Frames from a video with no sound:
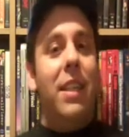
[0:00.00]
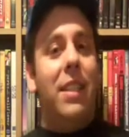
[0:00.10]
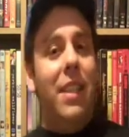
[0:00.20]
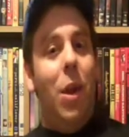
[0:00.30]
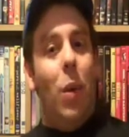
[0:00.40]
to
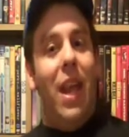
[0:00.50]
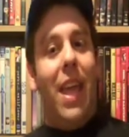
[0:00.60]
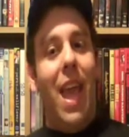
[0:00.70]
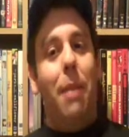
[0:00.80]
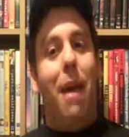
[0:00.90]
see it when
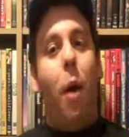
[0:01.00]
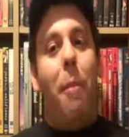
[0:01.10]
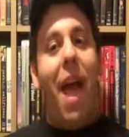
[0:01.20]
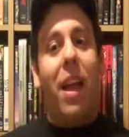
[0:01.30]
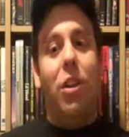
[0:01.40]
it came
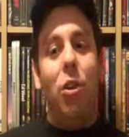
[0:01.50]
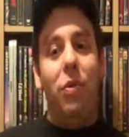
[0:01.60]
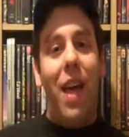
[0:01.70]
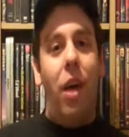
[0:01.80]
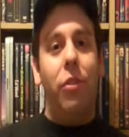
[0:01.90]
out back in
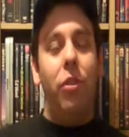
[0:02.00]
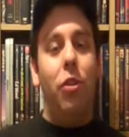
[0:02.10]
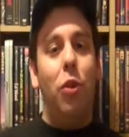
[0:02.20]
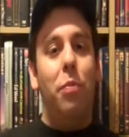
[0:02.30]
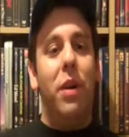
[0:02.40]
2002,